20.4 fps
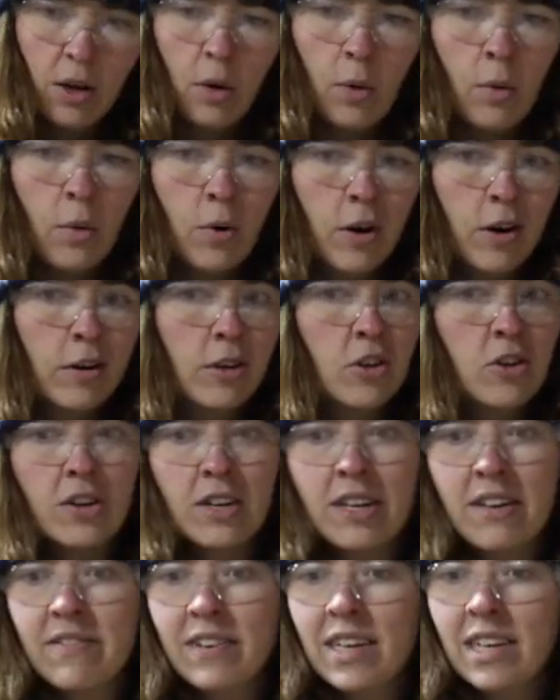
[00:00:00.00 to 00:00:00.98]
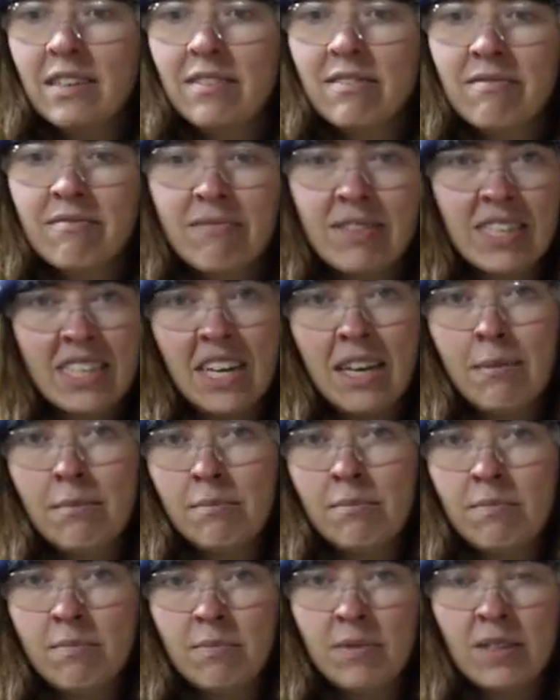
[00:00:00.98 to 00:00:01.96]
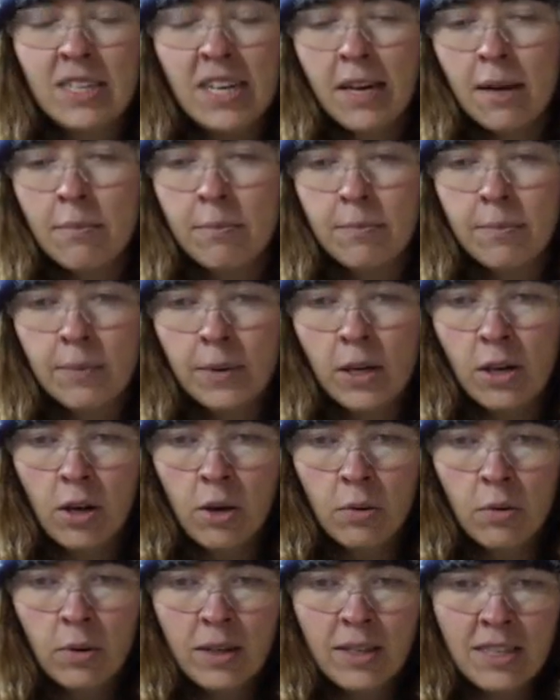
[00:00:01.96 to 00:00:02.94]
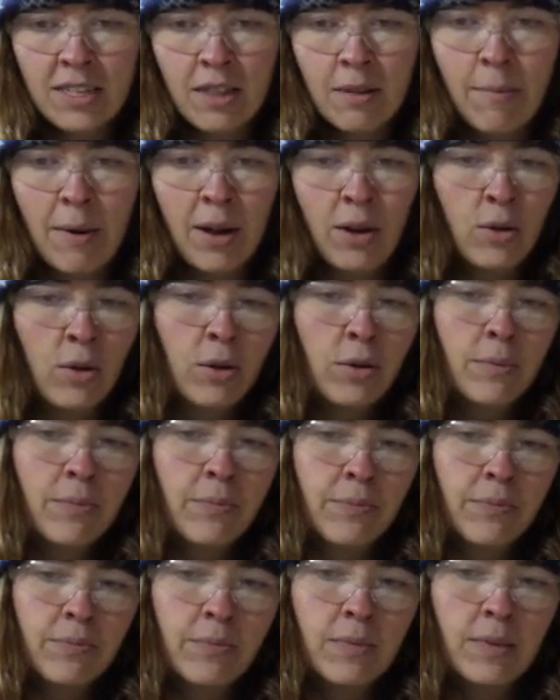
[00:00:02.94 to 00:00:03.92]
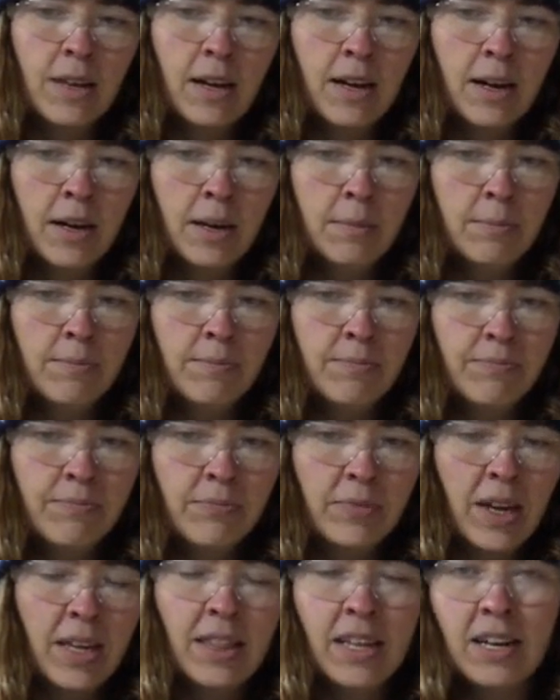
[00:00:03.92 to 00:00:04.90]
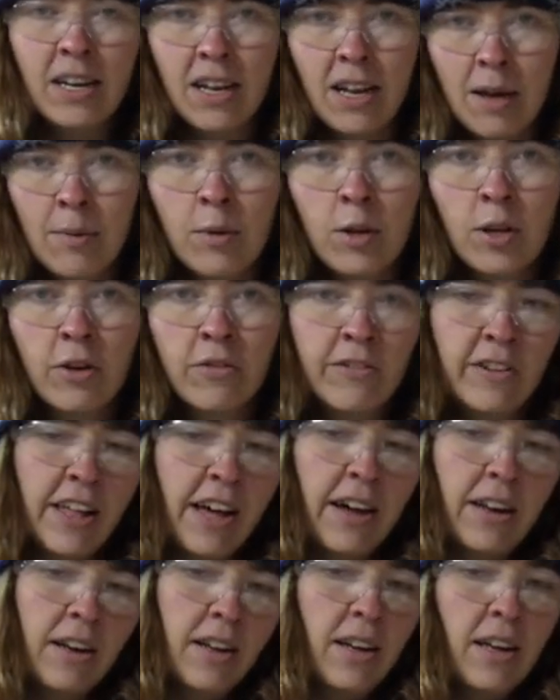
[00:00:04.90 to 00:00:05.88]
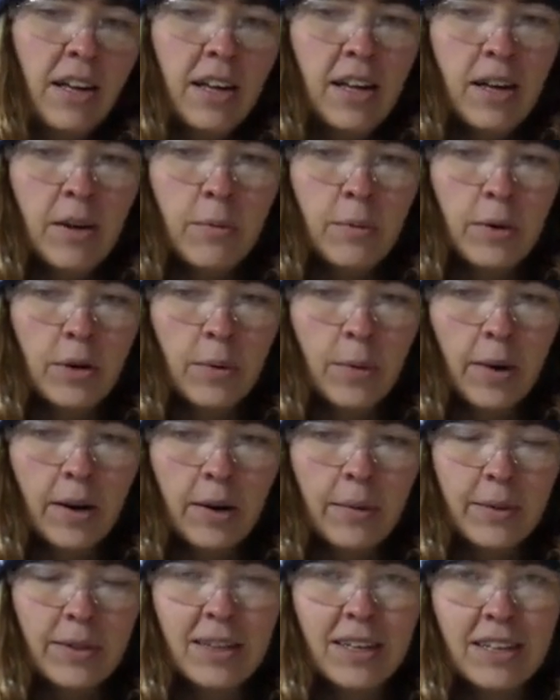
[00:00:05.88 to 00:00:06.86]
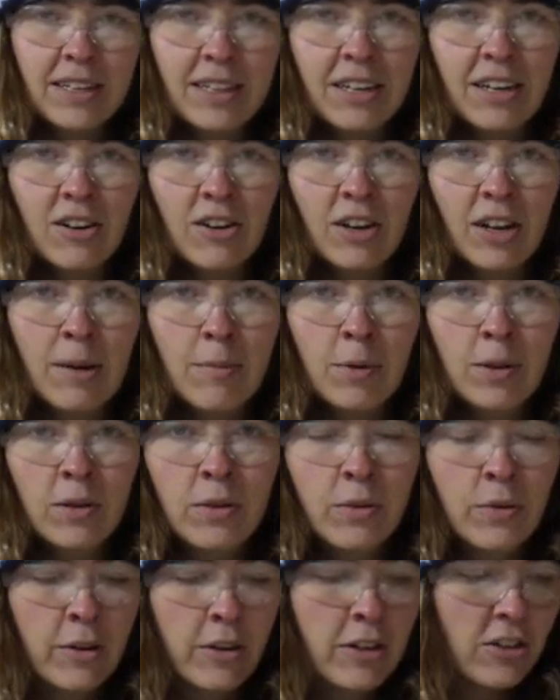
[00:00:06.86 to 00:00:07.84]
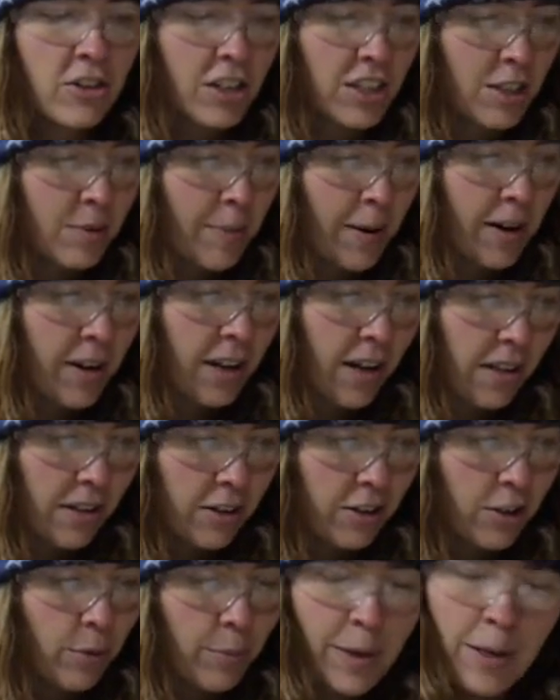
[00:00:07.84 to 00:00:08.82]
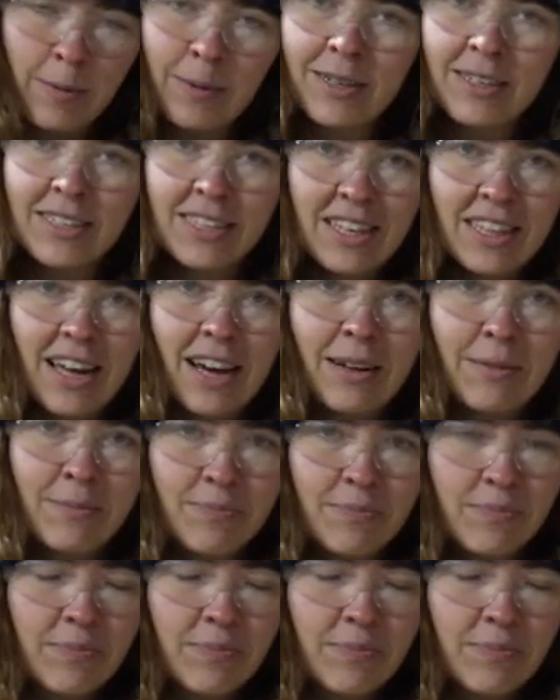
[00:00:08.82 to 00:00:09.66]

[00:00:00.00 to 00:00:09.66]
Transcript: or you could even stamp, stamp, you know, into the metal um, and then enamel over that. when you're working with a clear enamel or a transparent color, you'll be able to see that,